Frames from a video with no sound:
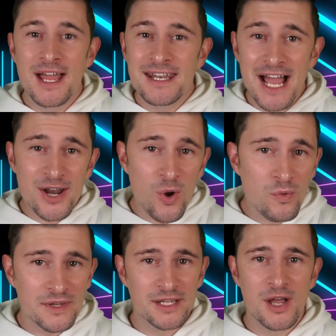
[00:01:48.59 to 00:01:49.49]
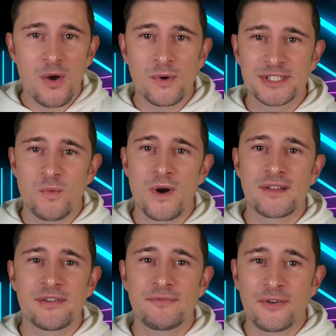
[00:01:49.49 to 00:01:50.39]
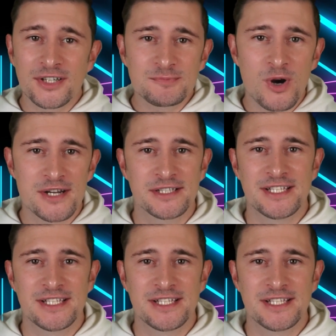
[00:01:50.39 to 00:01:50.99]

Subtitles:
Not only was it one of the first projects